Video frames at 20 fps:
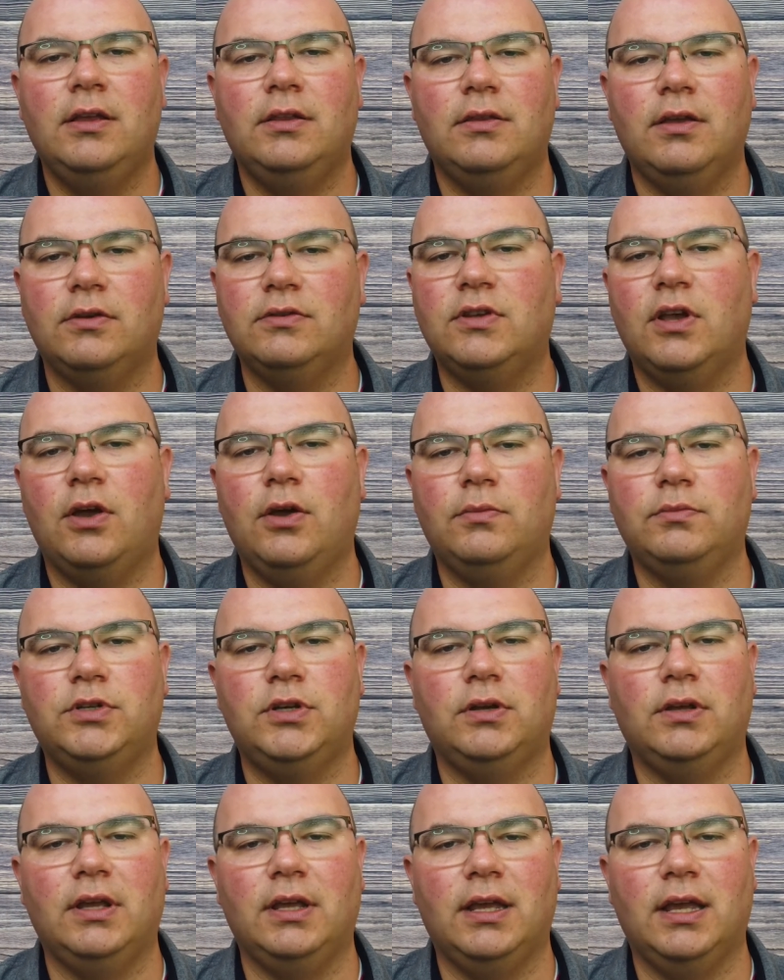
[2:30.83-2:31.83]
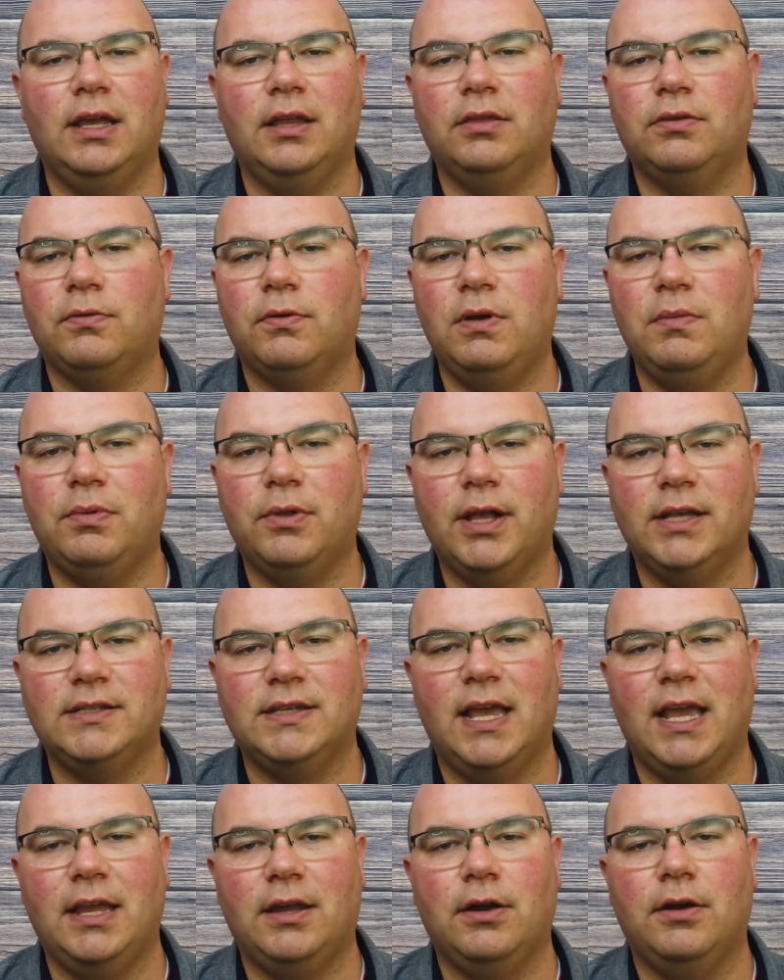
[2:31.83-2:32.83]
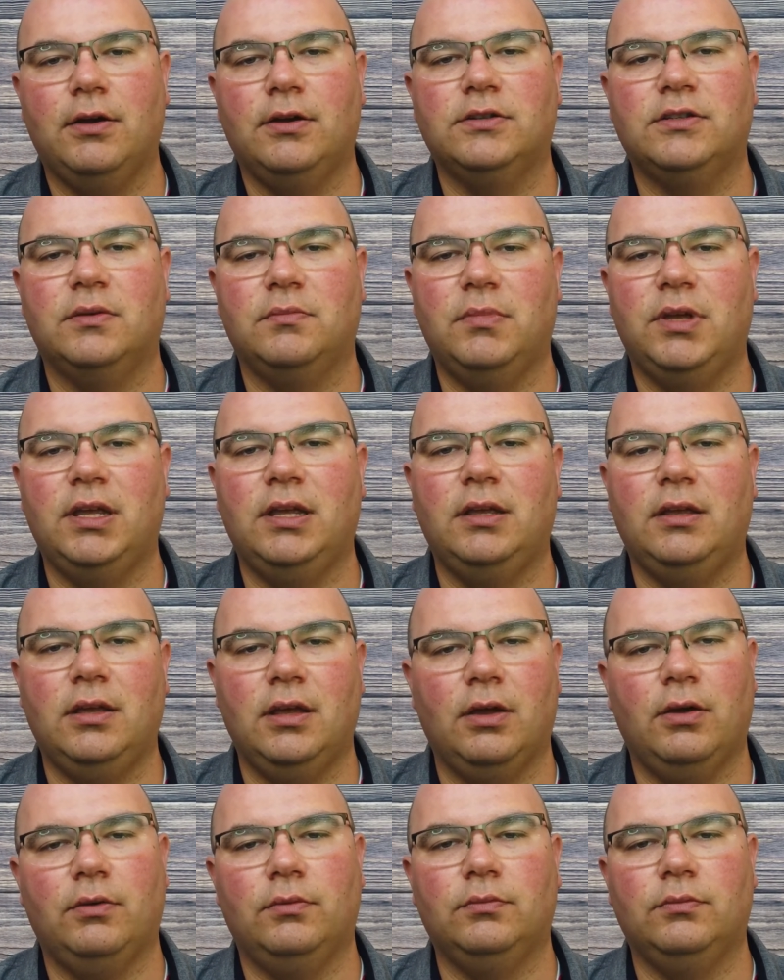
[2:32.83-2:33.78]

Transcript: those homes you can get 3+ acres and be